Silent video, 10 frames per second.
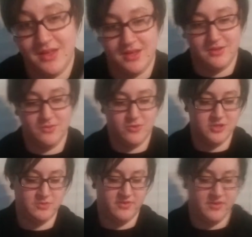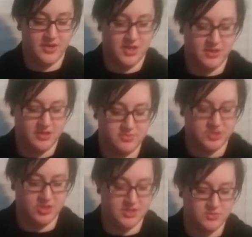and green's my favorite color,
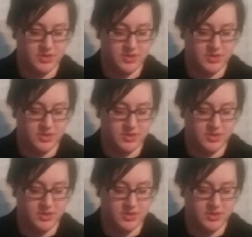especially this